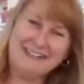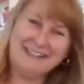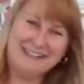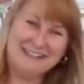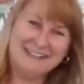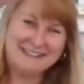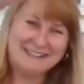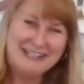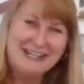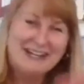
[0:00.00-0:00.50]

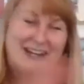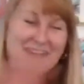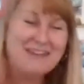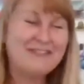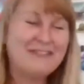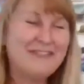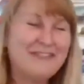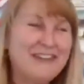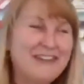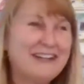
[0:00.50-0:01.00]
There's
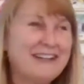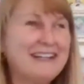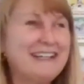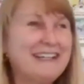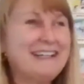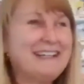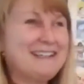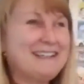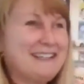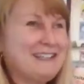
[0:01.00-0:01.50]

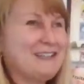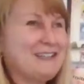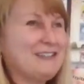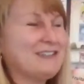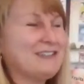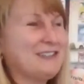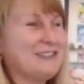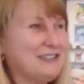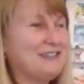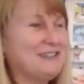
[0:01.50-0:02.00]
very
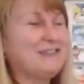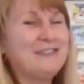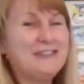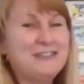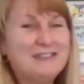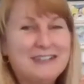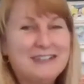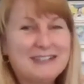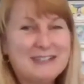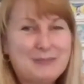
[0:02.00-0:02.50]
little good
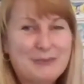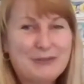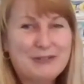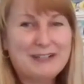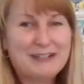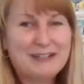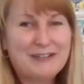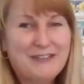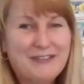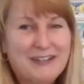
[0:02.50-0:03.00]
food at
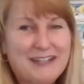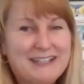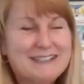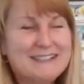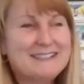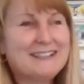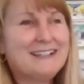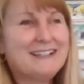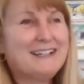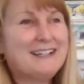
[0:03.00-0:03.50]
sporting
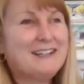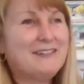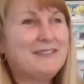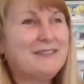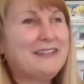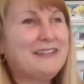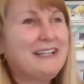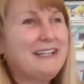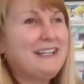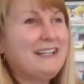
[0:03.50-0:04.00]
events.
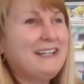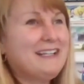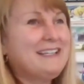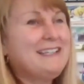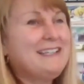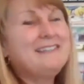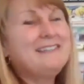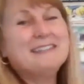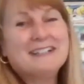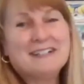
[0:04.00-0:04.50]
Um,
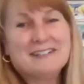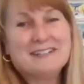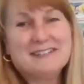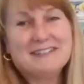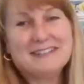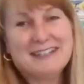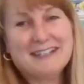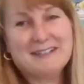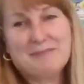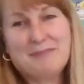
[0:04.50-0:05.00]
you know,
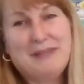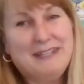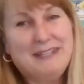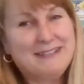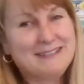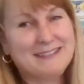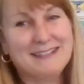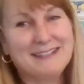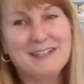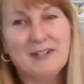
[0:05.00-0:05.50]
they're
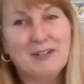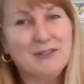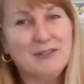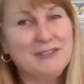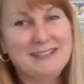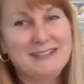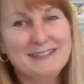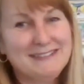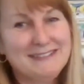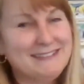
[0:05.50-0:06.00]
pizza and
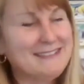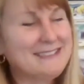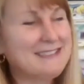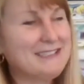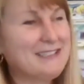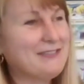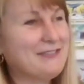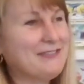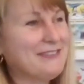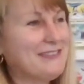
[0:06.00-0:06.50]
hoagies and
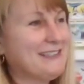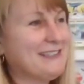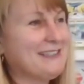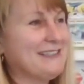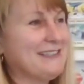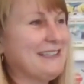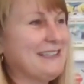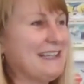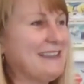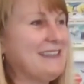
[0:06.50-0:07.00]
stuff.
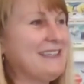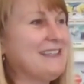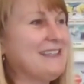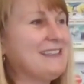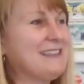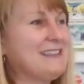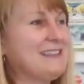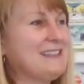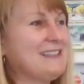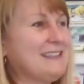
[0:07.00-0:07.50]
Uh, I
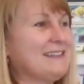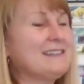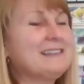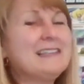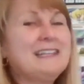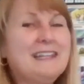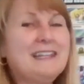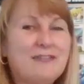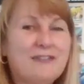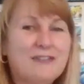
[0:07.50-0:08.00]
think the, the
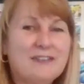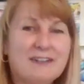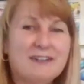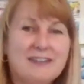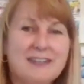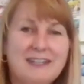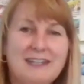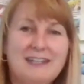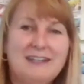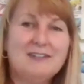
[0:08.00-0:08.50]
Linc for
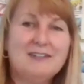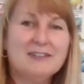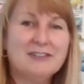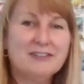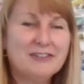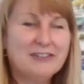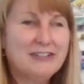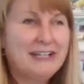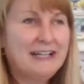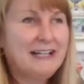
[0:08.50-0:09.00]
the
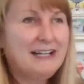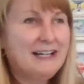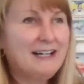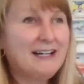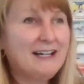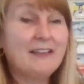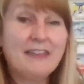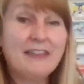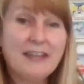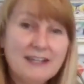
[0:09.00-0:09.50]
Eagles,
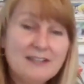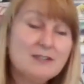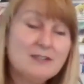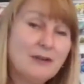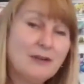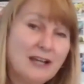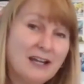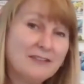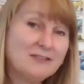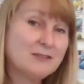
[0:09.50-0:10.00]
uh, they
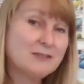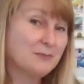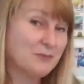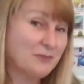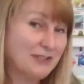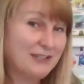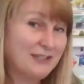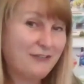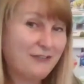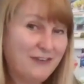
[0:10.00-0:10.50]
do have some
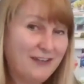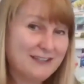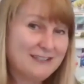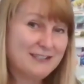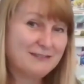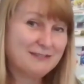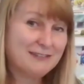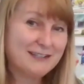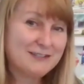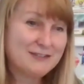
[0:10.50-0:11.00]
really
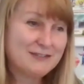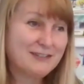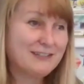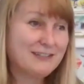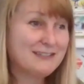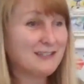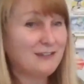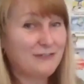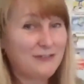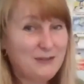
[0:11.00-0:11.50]
fancy
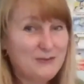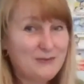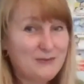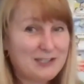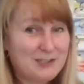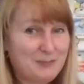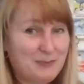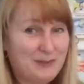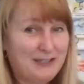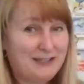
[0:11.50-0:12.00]
restaurants if you
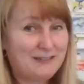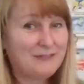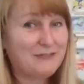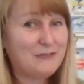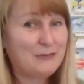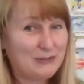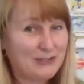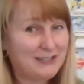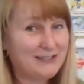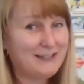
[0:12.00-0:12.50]
want to spend
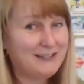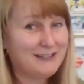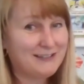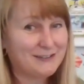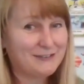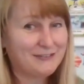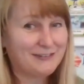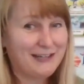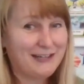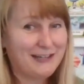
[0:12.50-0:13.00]

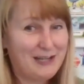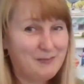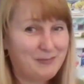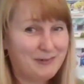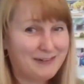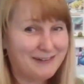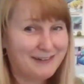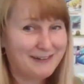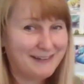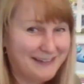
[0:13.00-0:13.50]
$40 for a
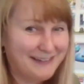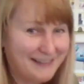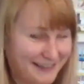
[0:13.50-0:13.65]
hamburger.